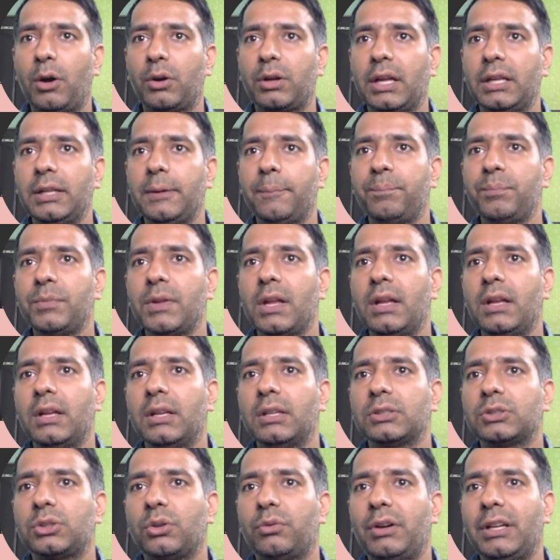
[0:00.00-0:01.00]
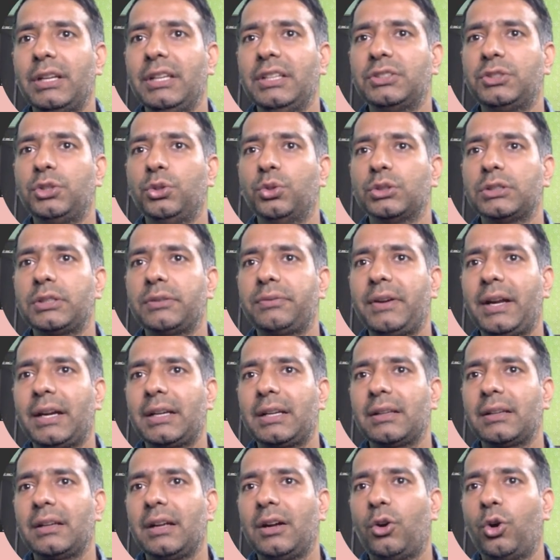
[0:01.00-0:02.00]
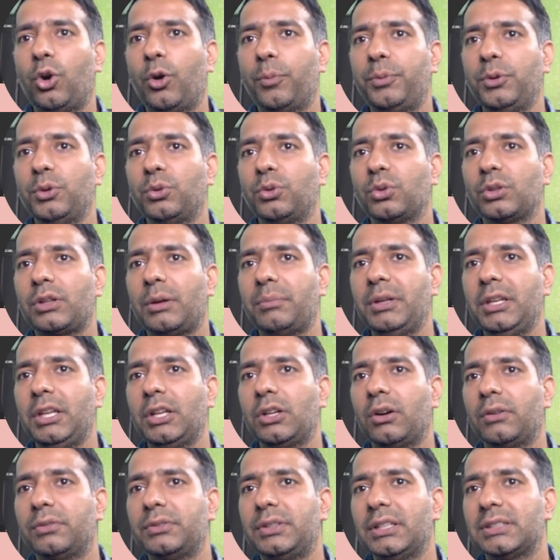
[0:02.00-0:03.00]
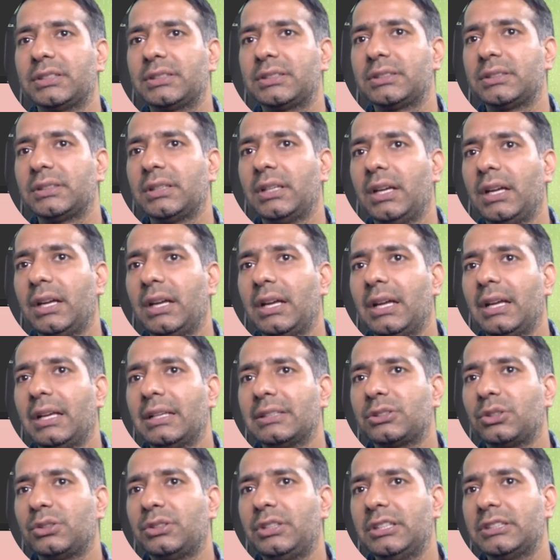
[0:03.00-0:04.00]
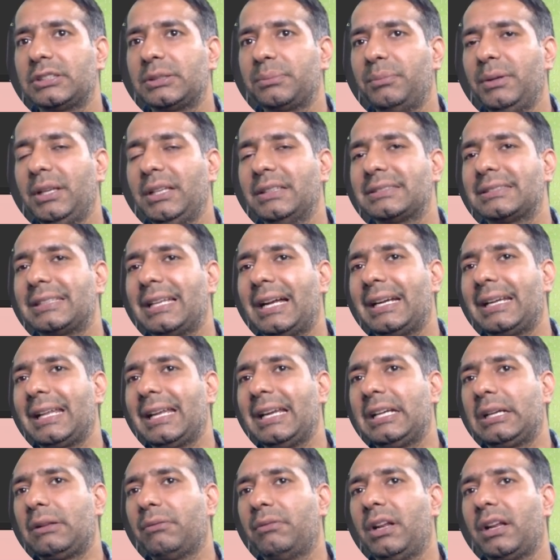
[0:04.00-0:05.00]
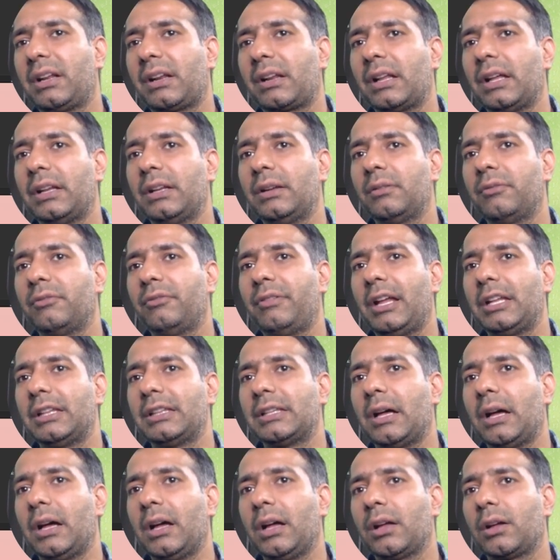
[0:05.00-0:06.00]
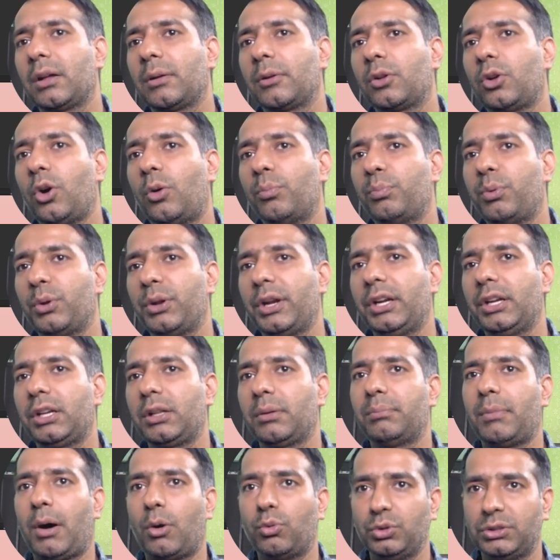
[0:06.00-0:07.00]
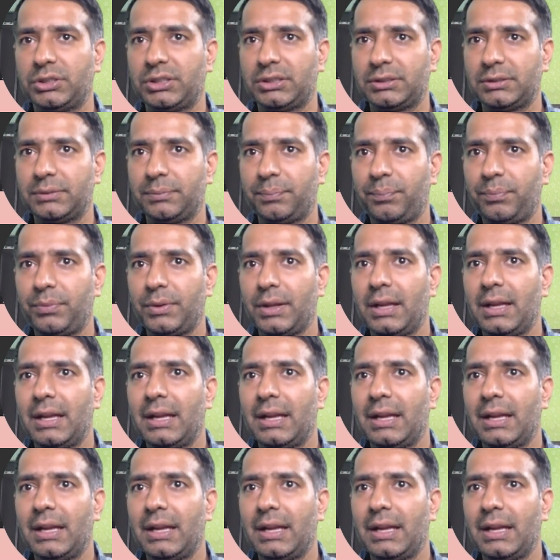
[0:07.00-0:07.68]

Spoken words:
Okay. So one is use effect. Hope you know the meaning of this. So this means that it will run when the component mounts.